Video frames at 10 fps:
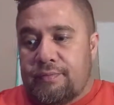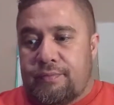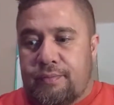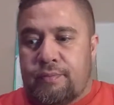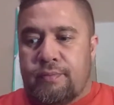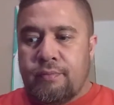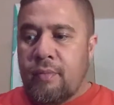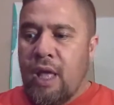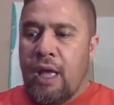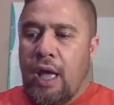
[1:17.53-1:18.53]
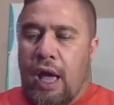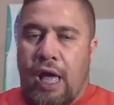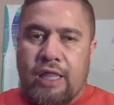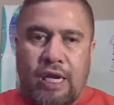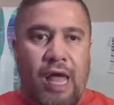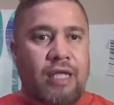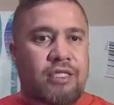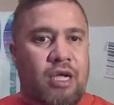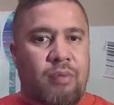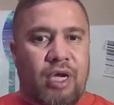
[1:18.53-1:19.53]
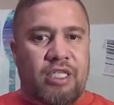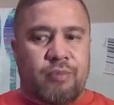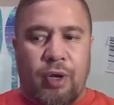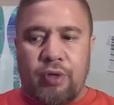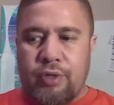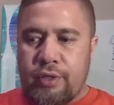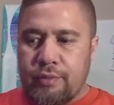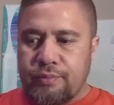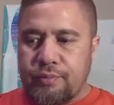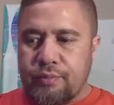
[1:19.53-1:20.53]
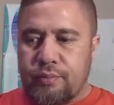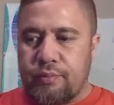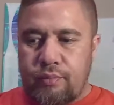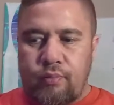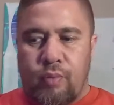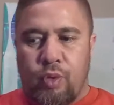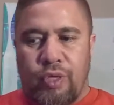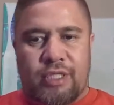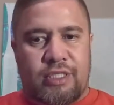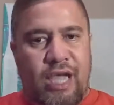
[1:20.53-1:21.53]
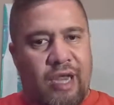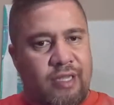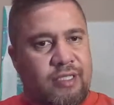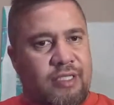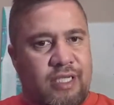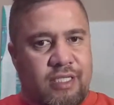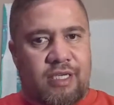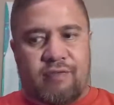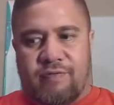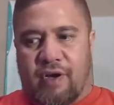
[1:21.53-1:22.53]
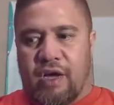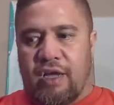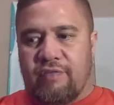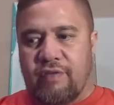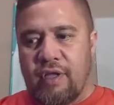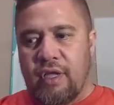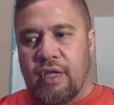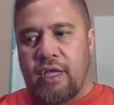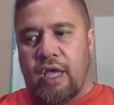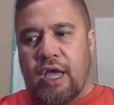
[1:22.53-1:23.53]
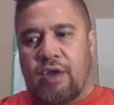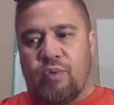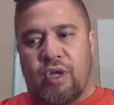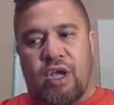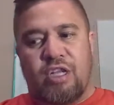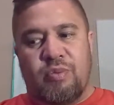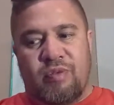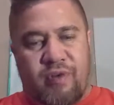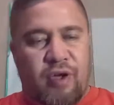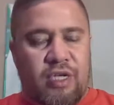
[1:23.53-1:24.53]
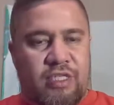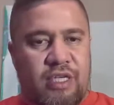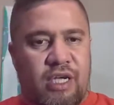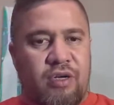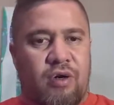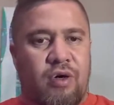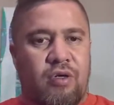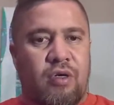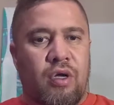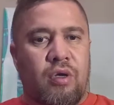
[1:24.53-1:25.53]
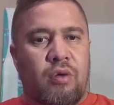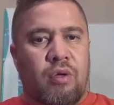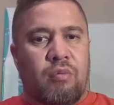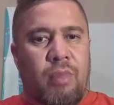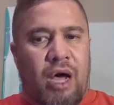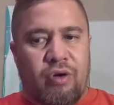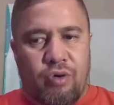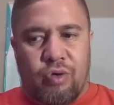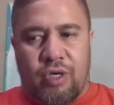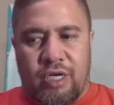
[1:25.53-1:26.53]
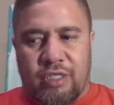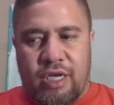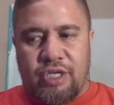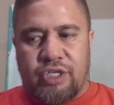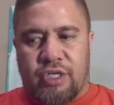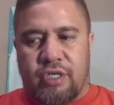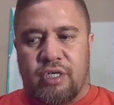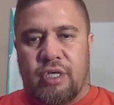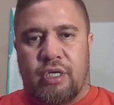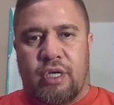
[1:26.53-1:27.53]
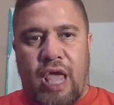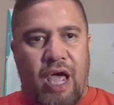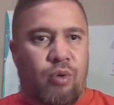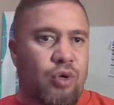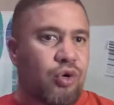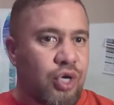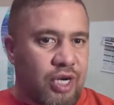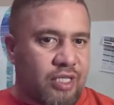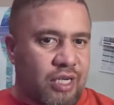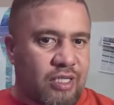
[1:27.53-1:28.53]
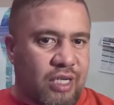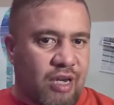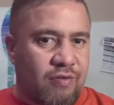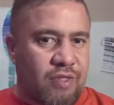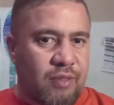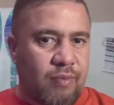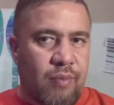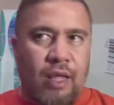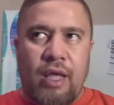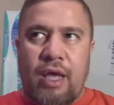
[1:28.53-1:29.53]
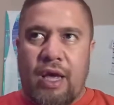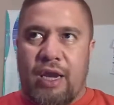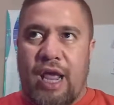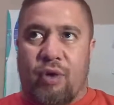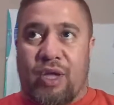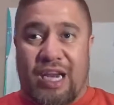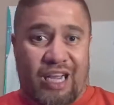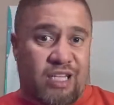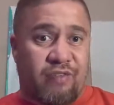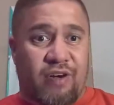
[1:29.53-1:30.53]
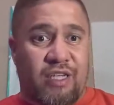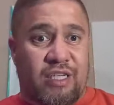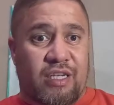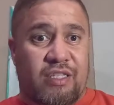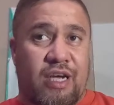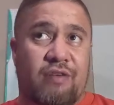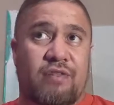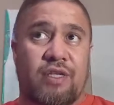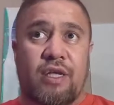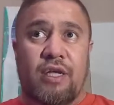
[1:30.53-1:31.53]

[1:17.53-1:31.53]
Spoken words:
The last time I spoke, we'd started season 5, and we're going to be focusing in on Māori organisation, how we organise ourselves, and how we collectivise ourselves,